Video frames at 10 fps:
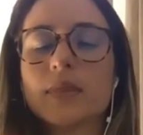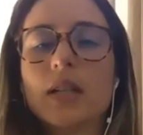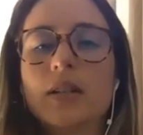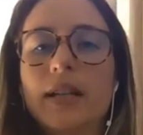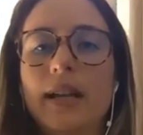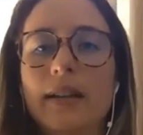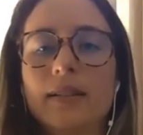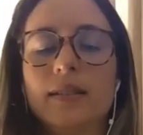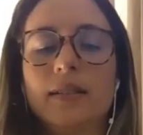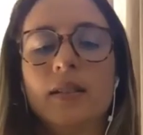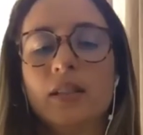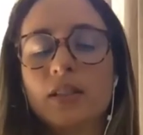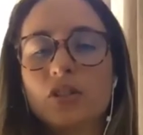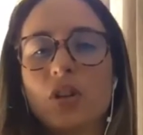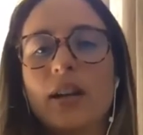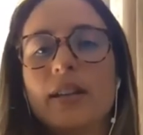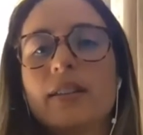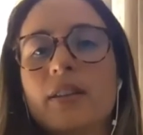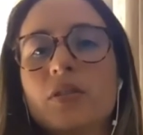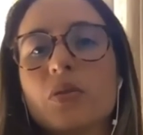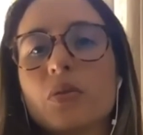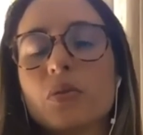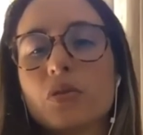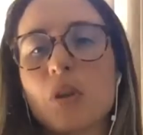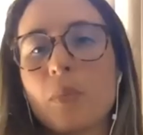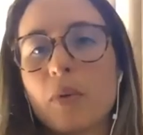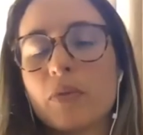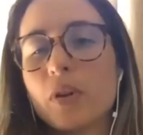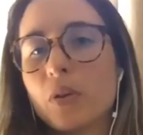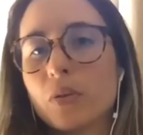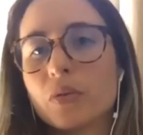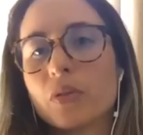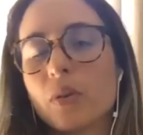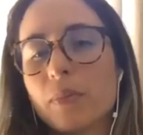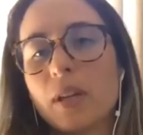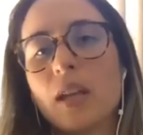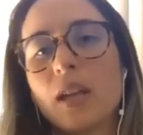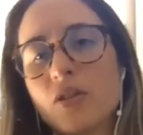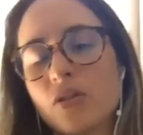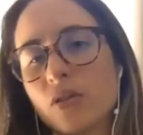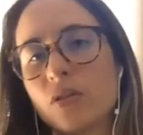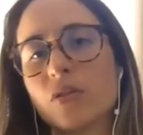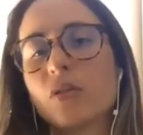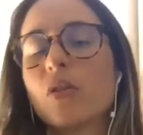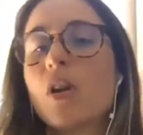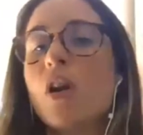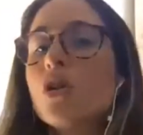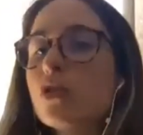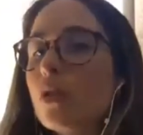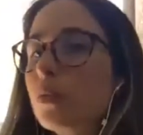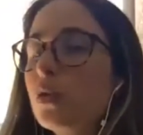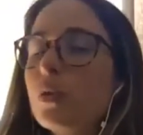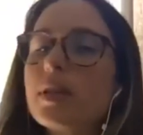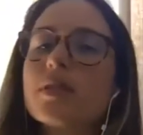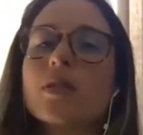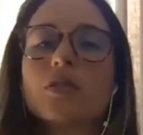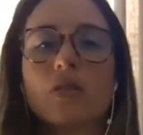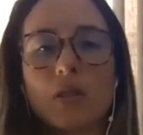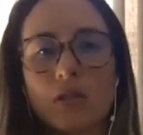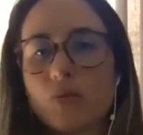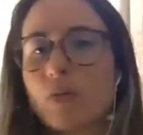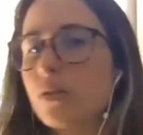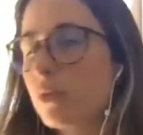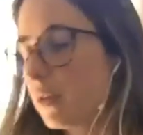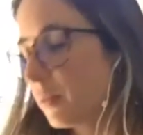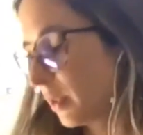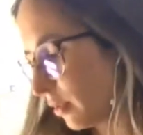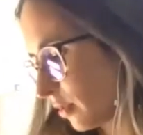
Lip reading: Okay, so I tend to do some of those combinations or some twists. Also, let's do a twist because I